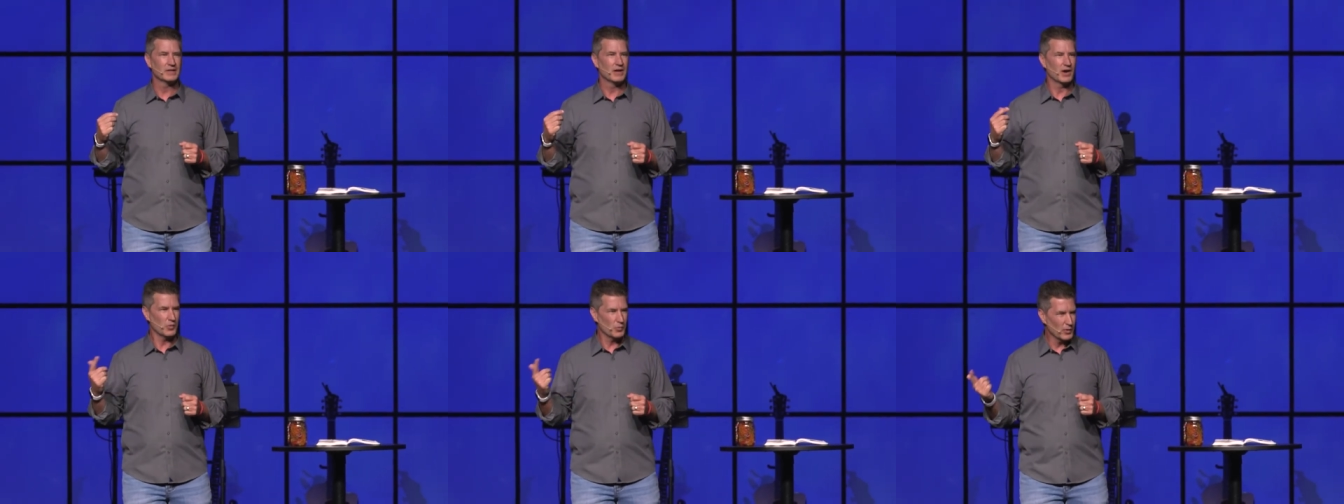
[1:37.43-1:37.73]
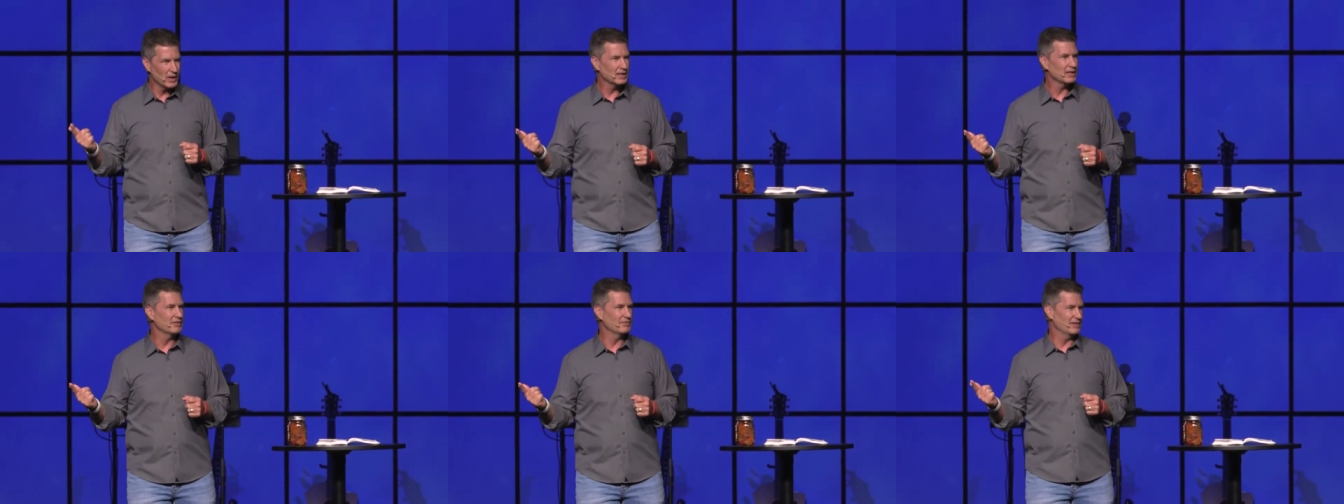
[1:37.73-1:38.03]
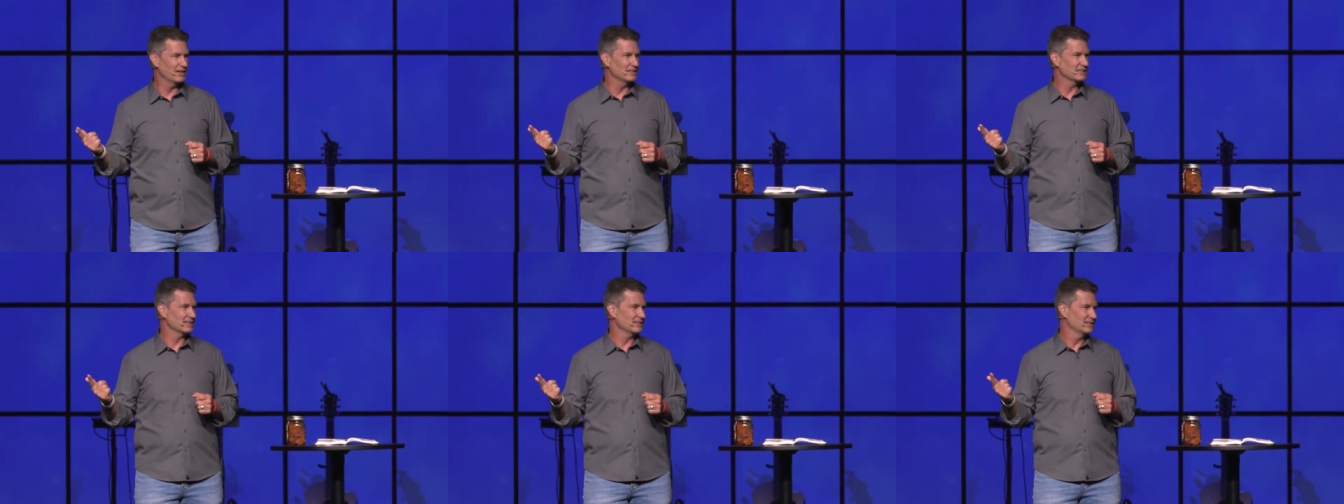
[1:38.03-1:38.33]

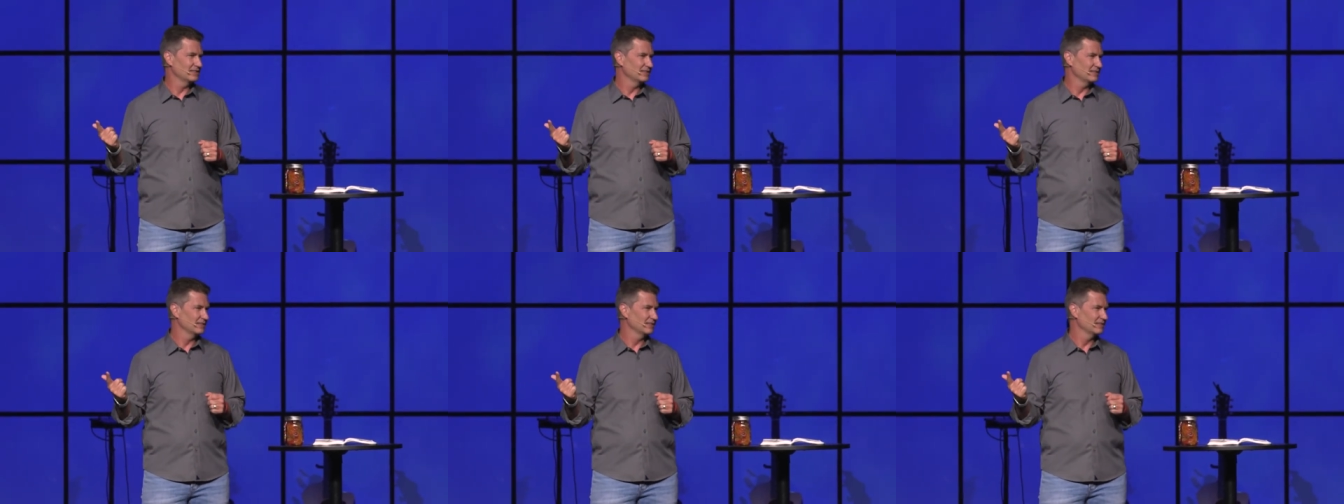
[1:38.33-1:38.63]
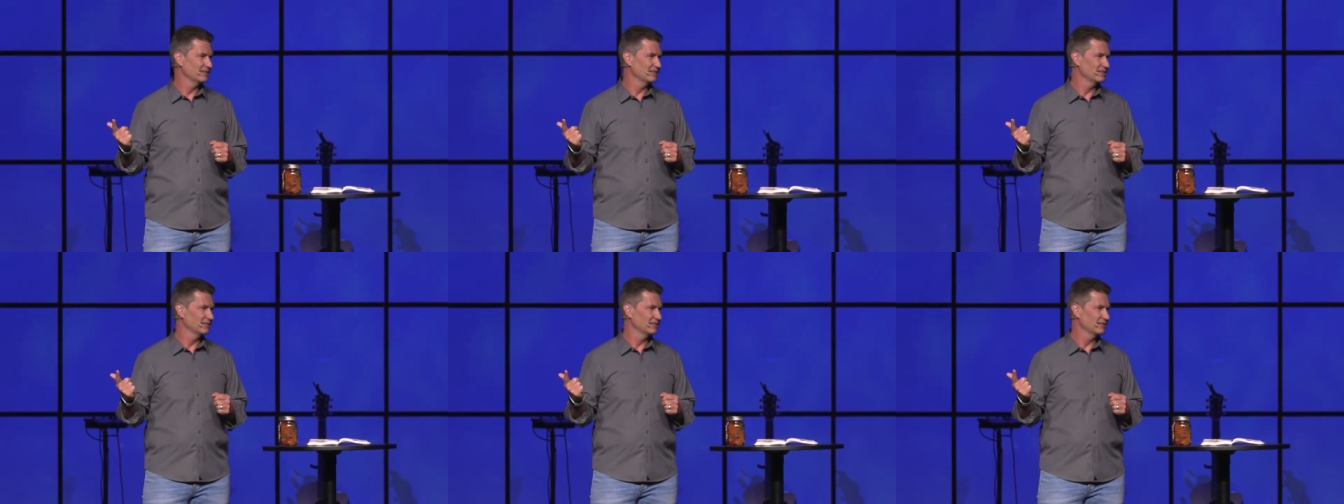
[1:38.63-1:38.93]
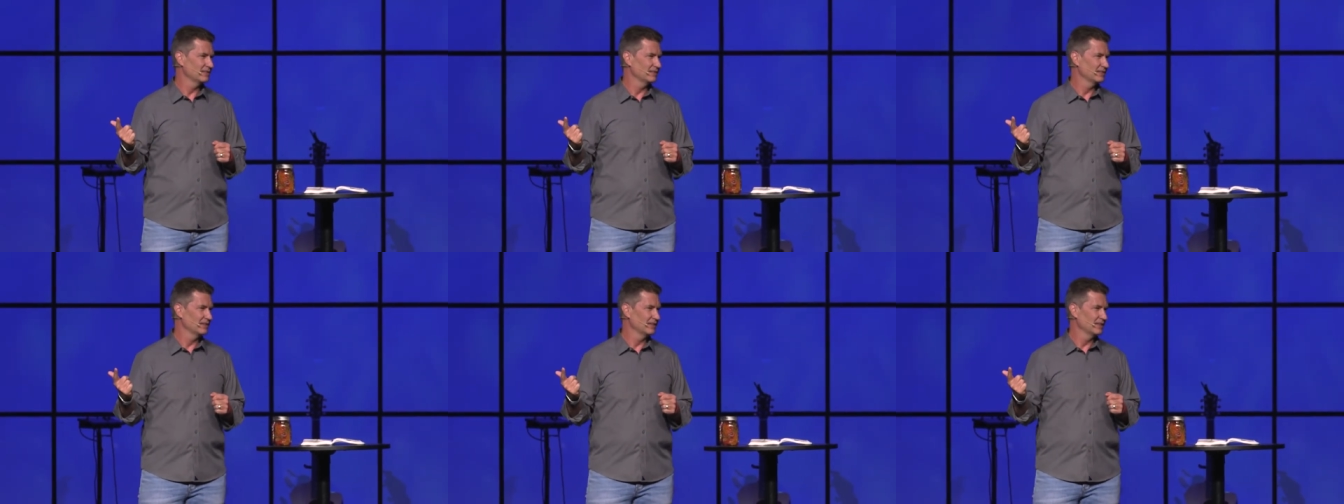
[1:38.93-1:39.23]
irrelevant.
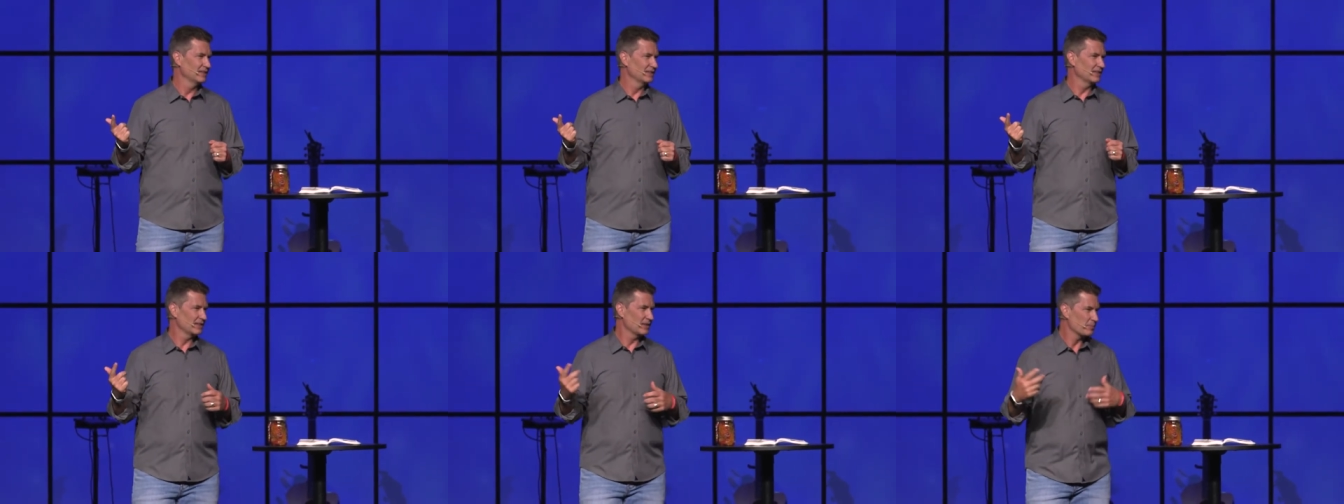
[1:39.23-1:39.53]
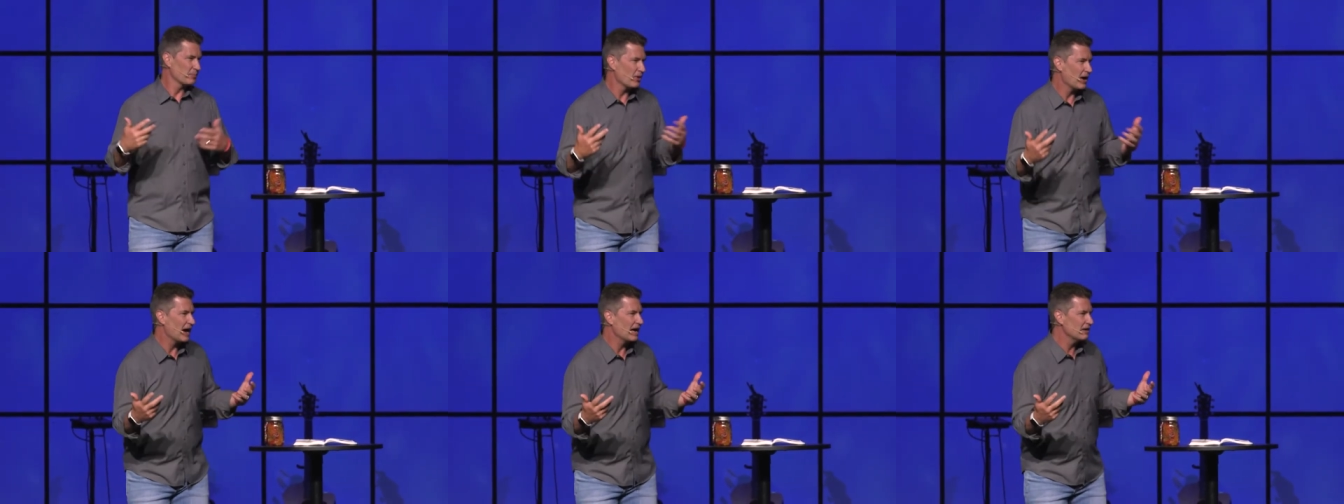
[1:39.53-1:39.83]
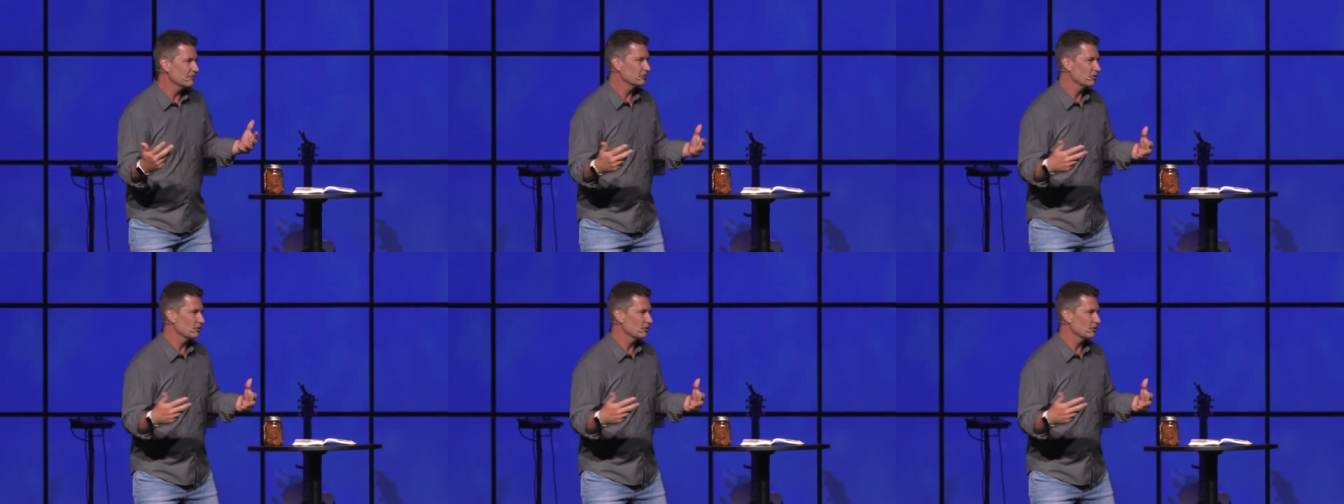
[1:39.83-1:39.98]
The bride of